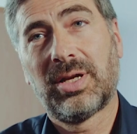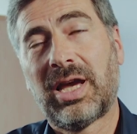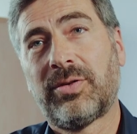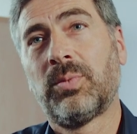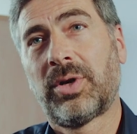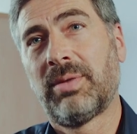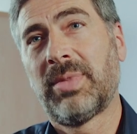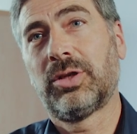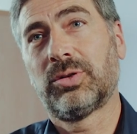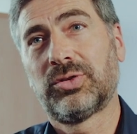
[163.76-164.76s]
So having one of the
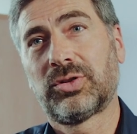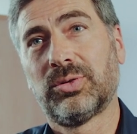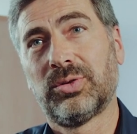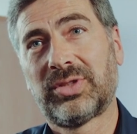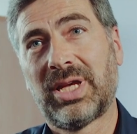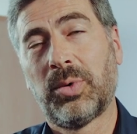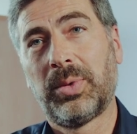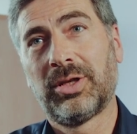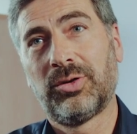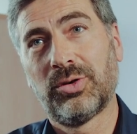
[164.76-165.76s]
medical schools say, but
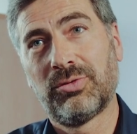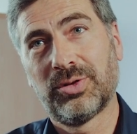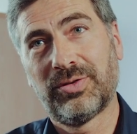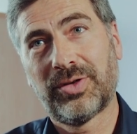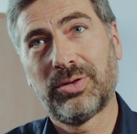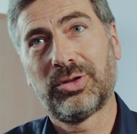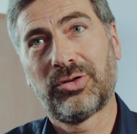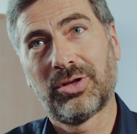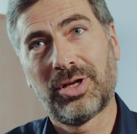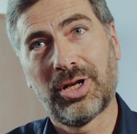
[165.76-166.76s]
we're going to do a real
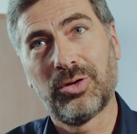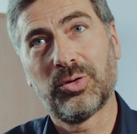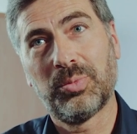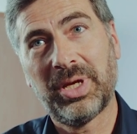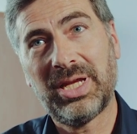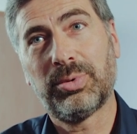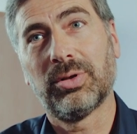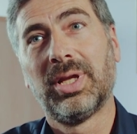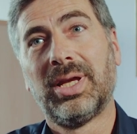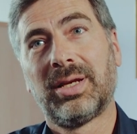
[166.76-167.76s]
focus on local
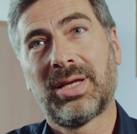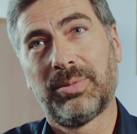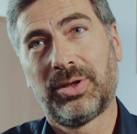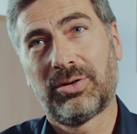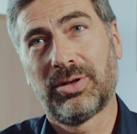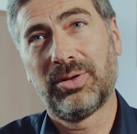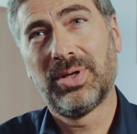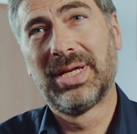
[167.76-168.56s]
people coming through,